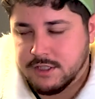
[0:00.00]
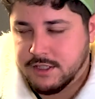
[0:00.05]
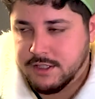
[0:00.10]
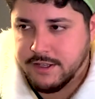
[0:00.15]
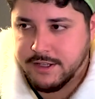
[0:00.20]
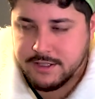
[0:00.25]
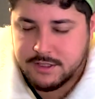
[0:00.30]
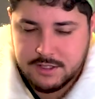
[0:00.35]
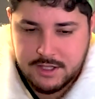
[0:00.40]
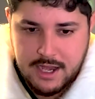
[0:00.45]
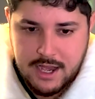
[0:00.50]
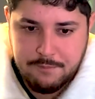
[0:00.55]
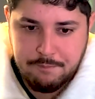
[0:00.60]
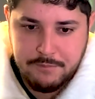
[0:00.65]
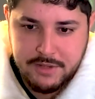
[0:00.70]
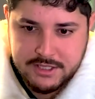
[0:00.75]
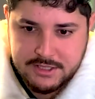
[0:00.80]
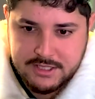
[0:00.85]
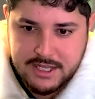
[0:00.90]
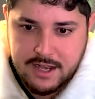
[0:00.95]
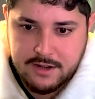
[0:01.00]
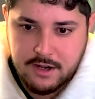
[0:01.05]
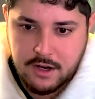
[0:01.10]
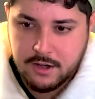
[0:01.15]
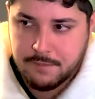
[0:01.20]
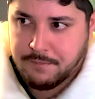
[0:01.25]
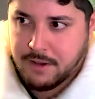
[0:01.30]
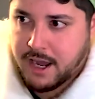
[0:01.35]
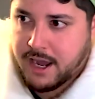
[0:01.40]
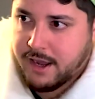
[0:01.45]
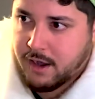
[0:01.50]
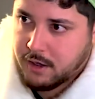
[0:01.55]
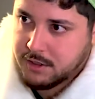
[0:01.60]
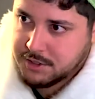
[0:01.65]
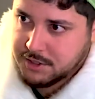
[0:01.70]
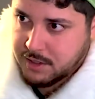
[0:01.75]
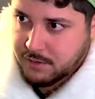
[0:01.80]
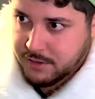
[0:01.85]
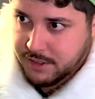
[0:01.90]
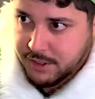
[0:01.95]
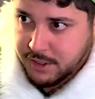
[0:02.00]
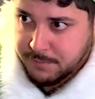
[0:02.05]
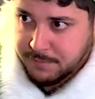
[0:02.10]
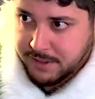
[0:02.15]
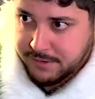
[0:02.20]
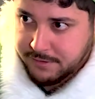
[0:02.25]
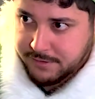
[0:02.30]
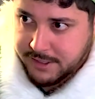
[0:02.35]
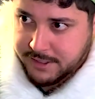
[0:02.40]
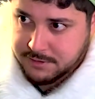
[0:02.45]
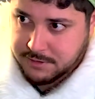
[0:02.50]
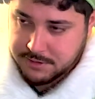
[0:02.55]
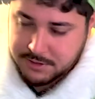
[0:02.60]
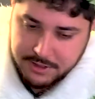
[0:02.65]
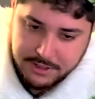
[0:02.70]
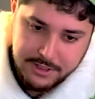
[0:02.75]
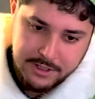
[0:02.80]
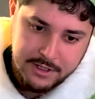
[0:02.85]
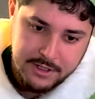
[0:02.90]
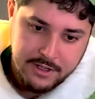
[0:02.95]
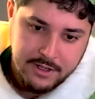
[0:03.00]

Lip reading: to this. I missed out on a bye. Also, I want to hear about the Tanzos League.